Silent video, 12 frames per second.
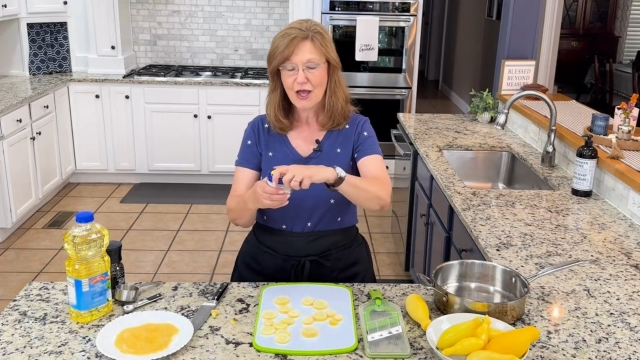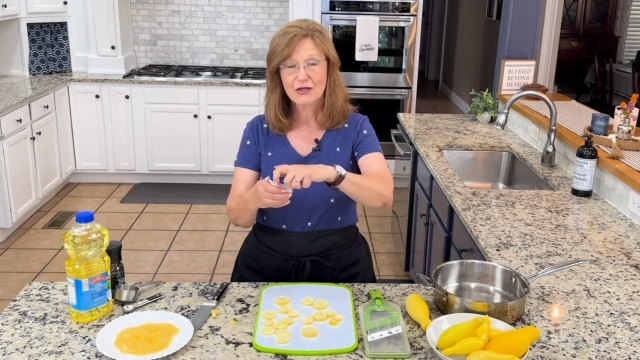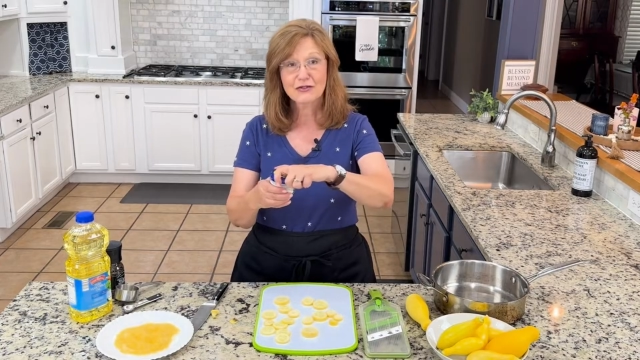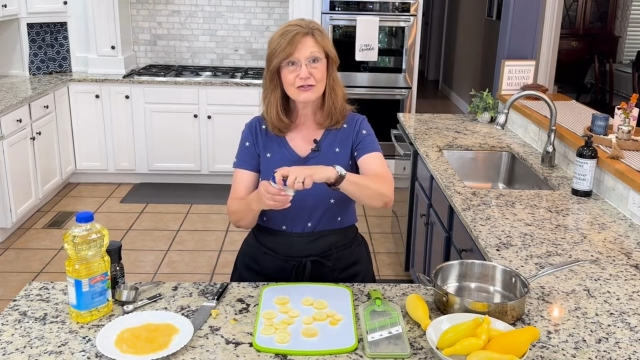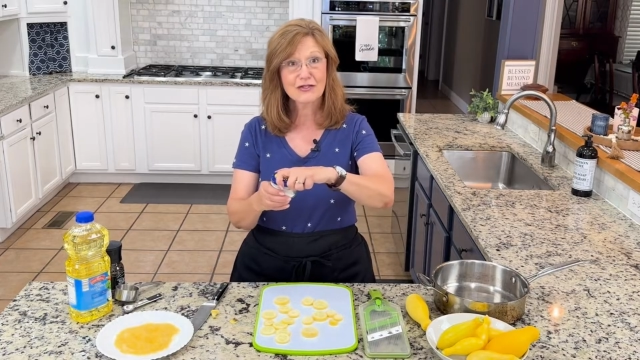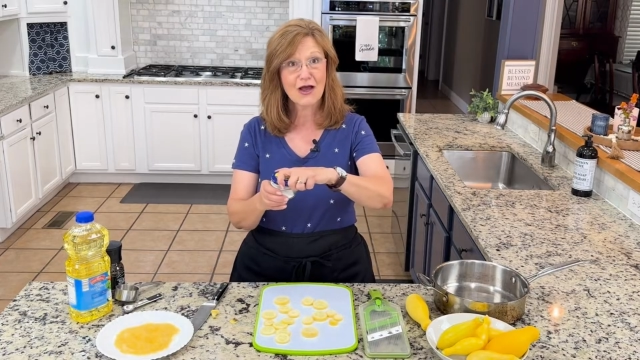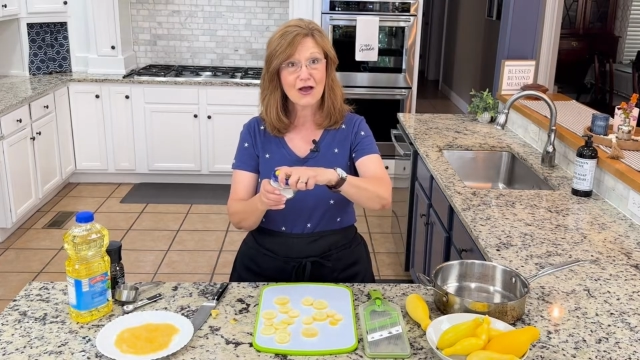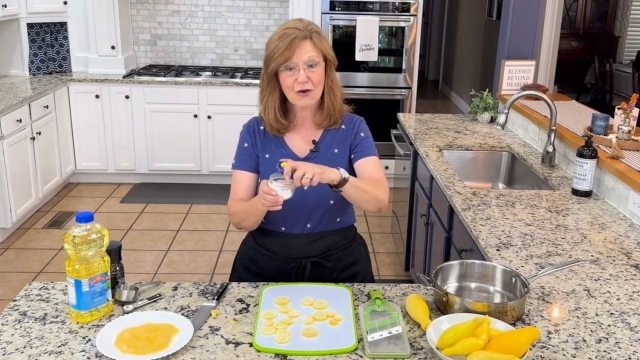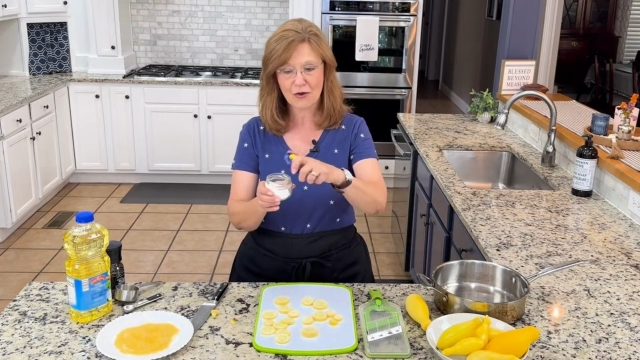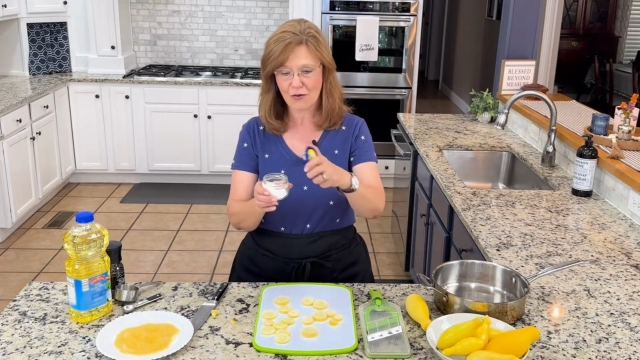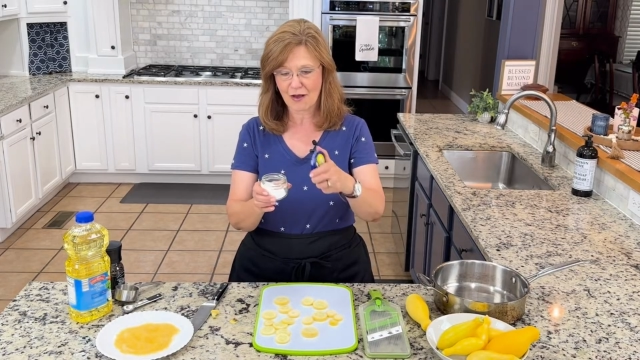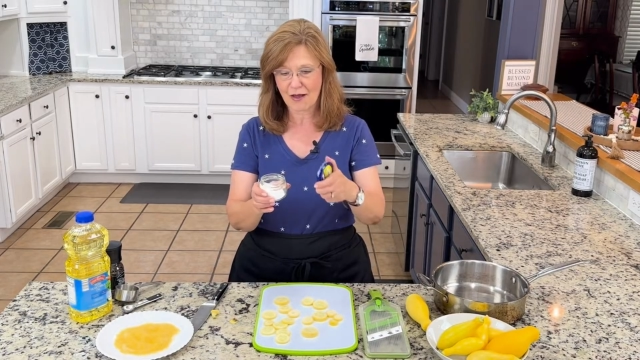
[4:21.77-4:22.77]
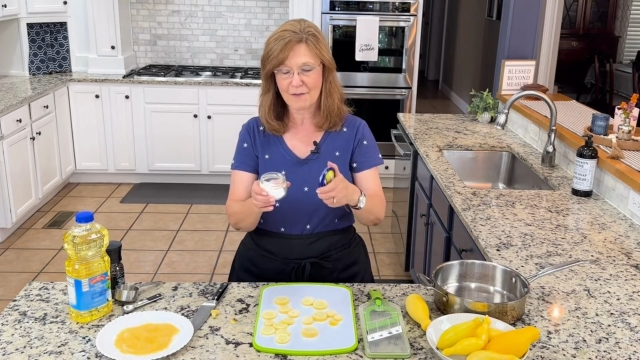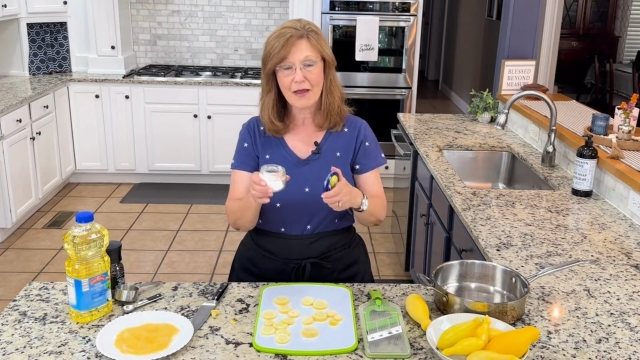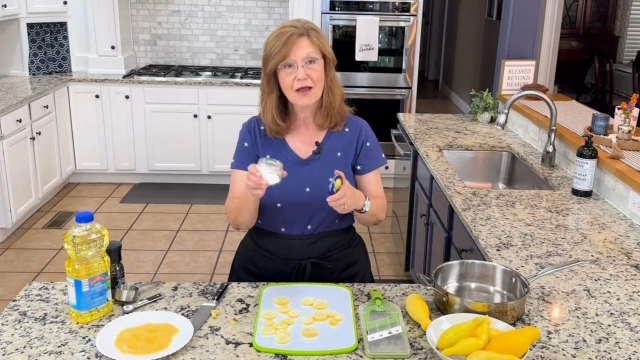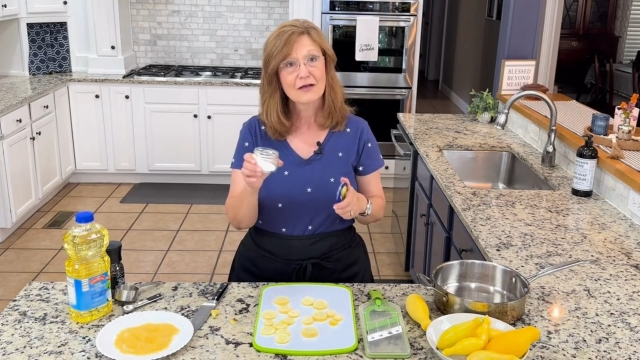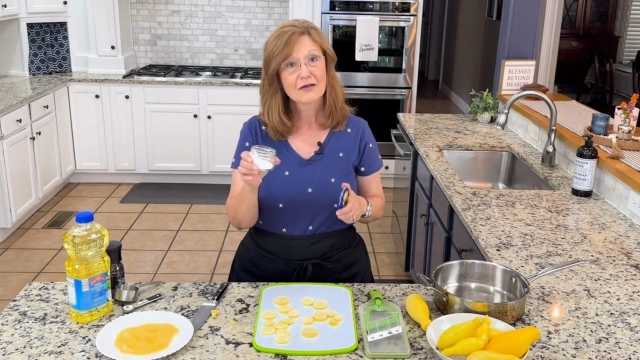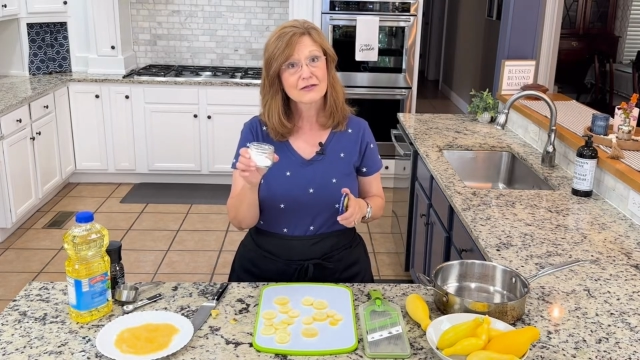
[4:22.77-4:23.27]
So
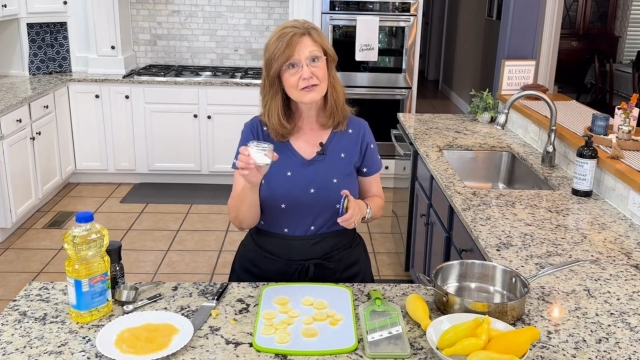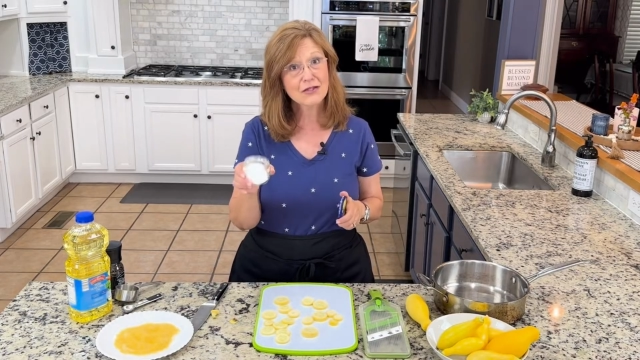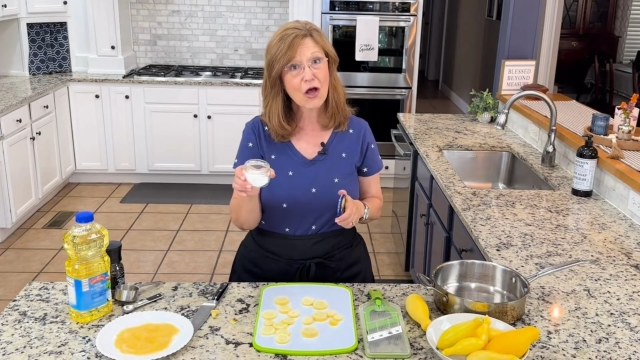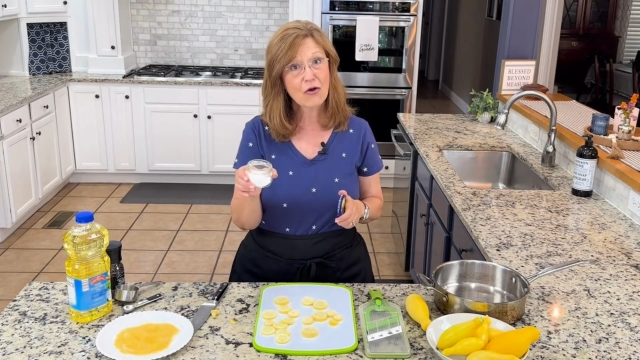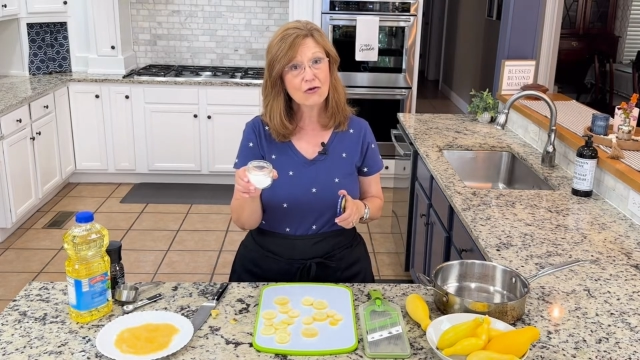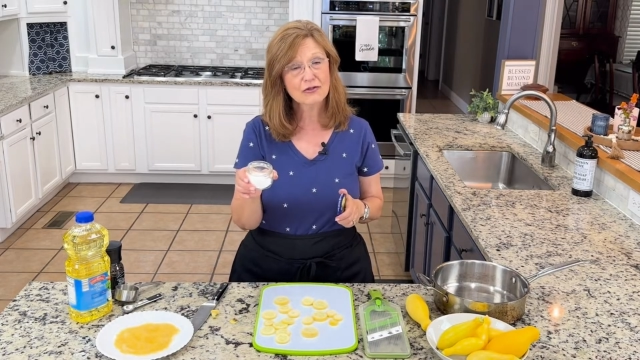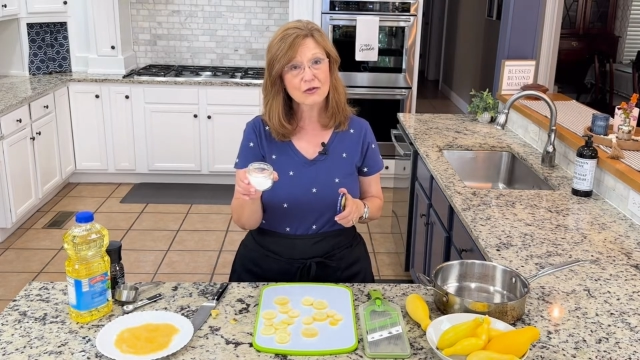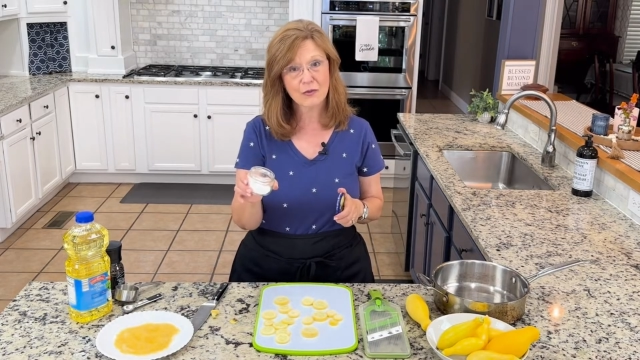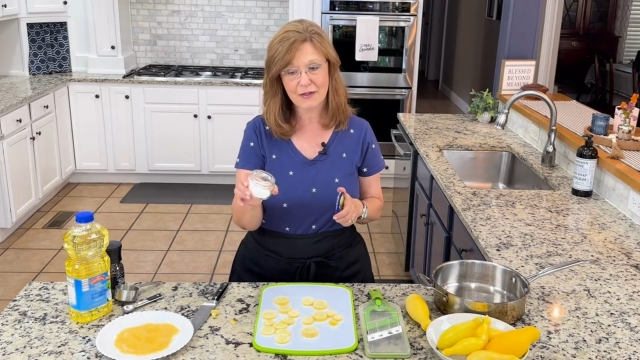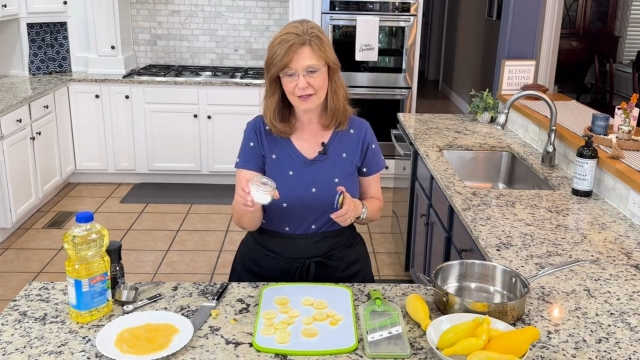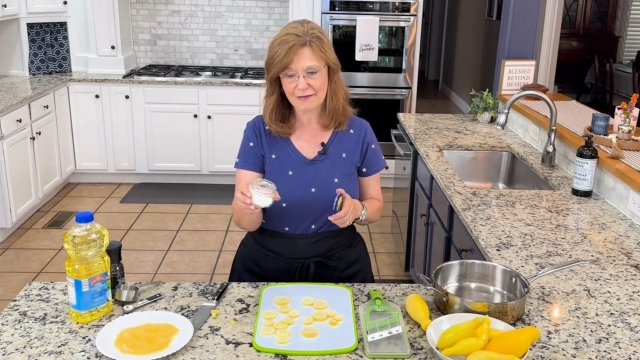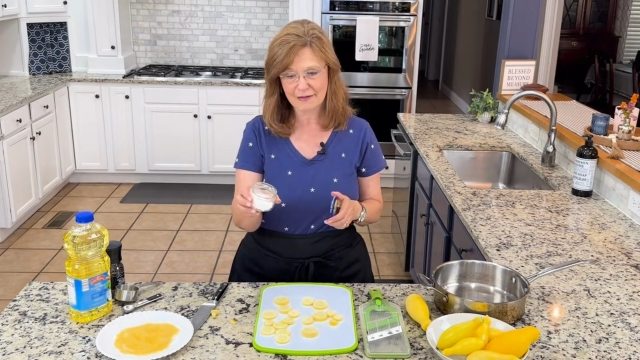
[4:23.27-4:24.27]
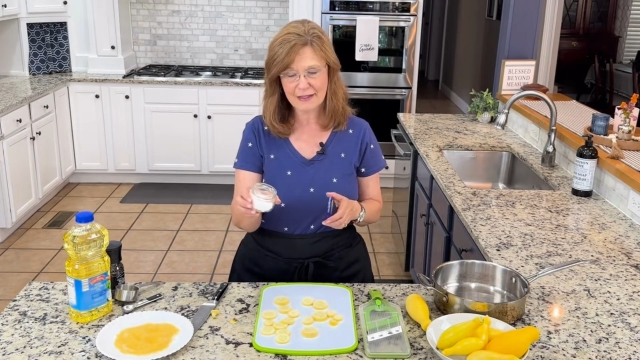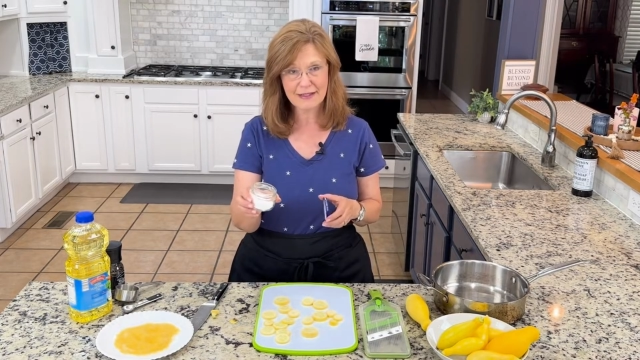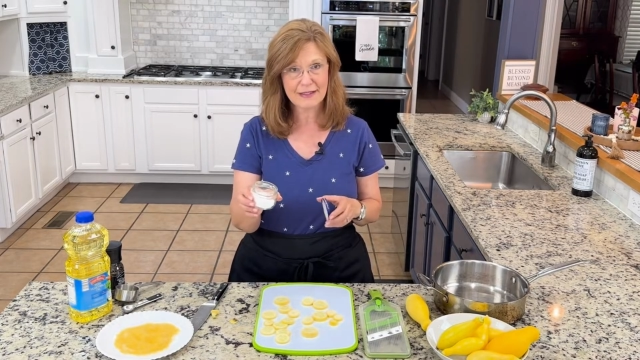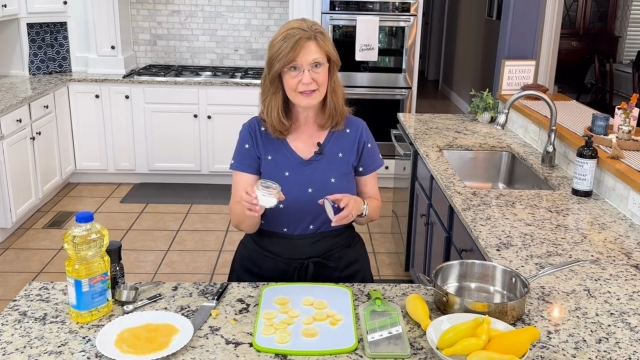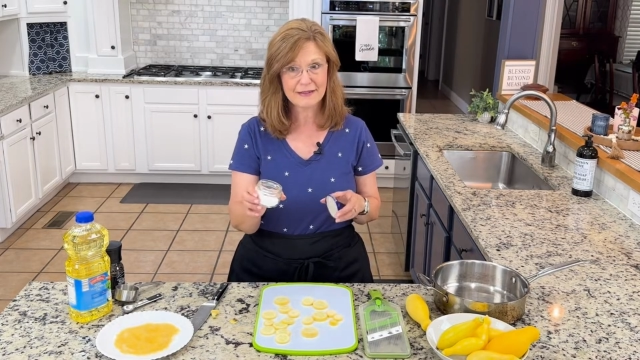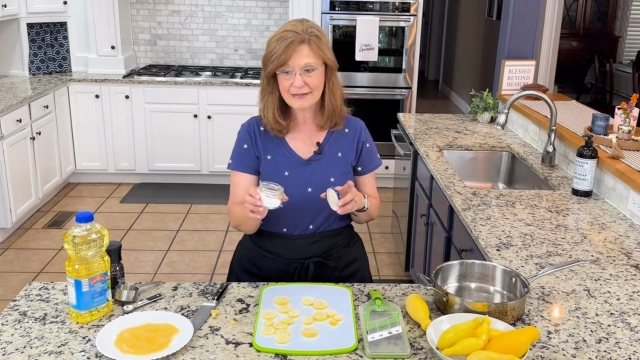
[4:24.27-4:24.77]
salt went in
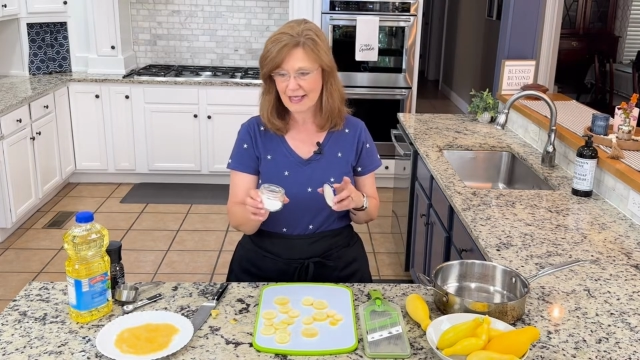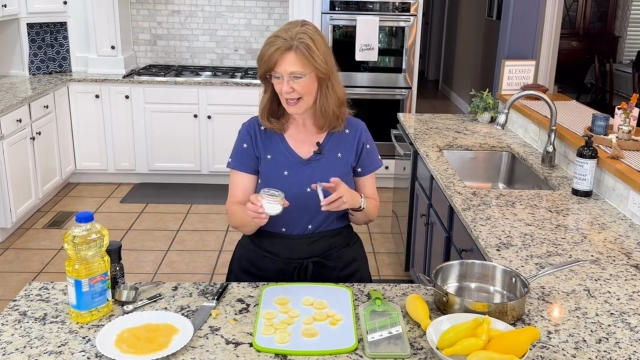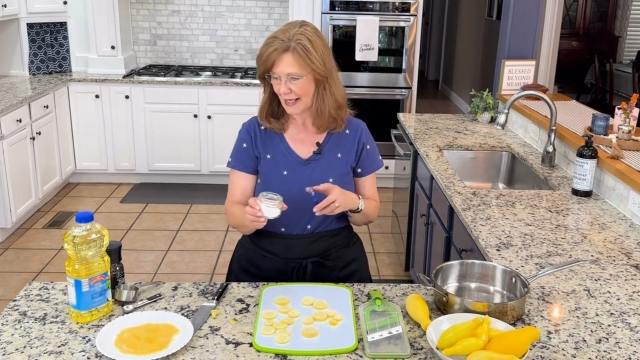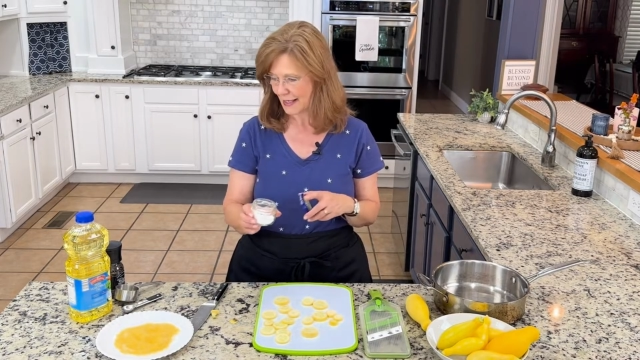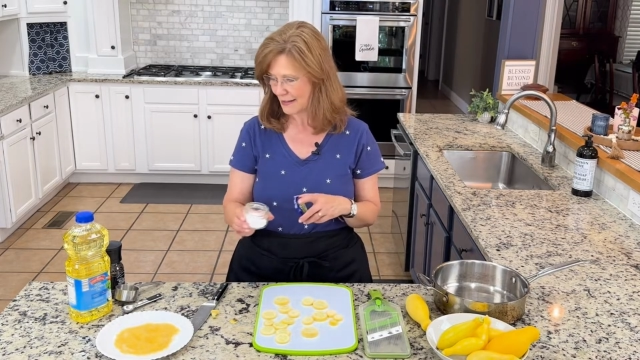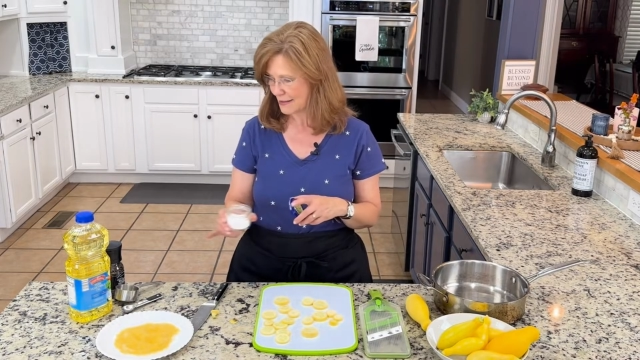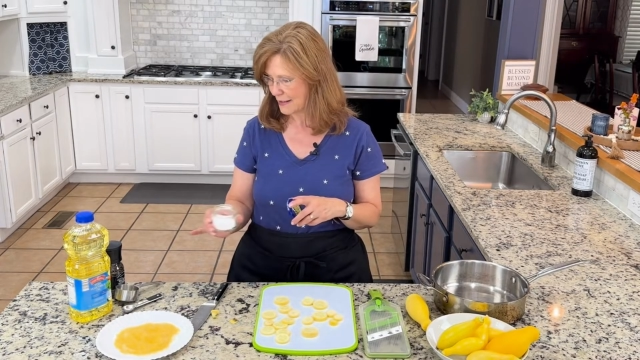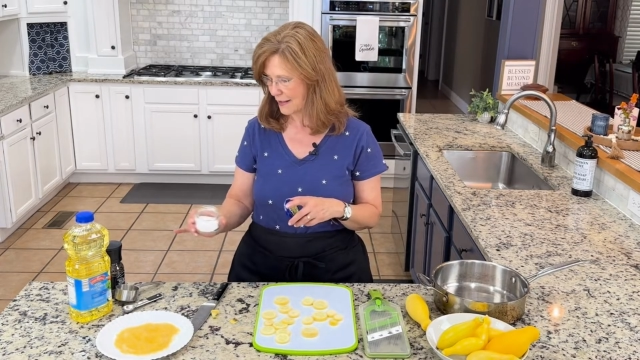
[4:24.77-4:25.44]
these, and